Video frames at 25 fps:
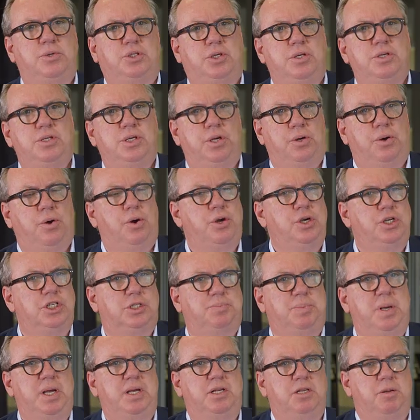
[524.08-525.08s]
opportunity, are you
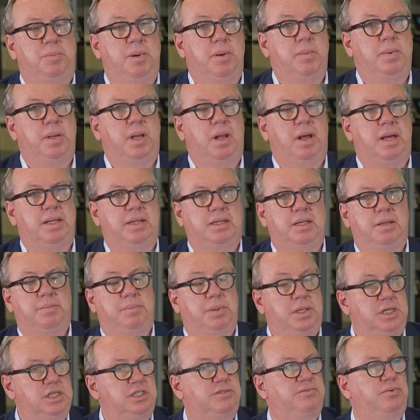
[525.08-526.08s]
speaking to people like the
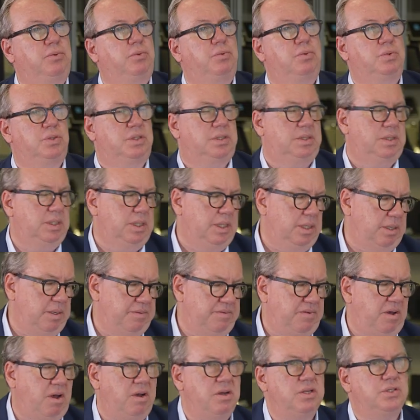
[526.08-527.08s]
police force, the
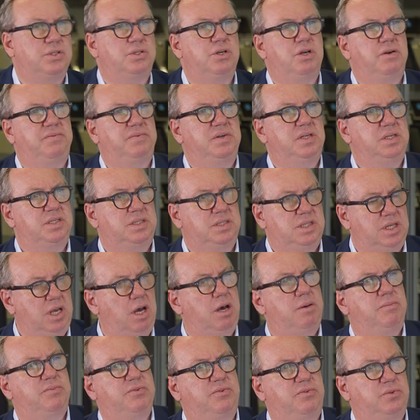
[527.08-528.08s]
fire service, the
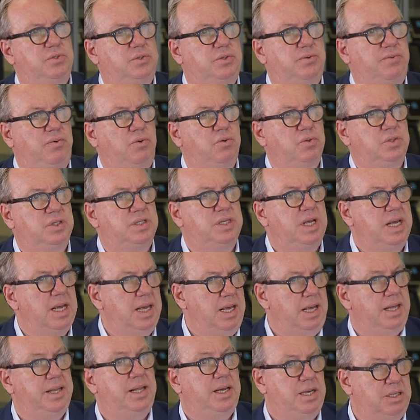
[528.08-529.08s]
armed forces?
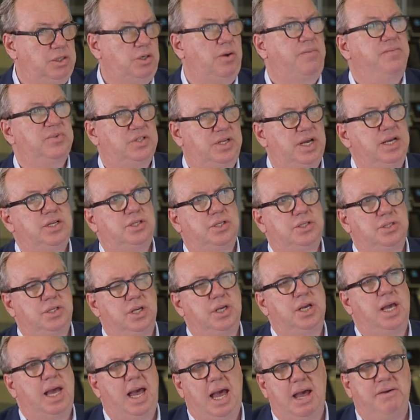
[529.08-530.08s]
Are they conversations that
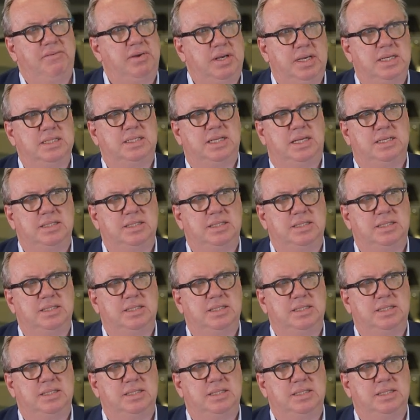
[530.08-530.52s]
you're having? Is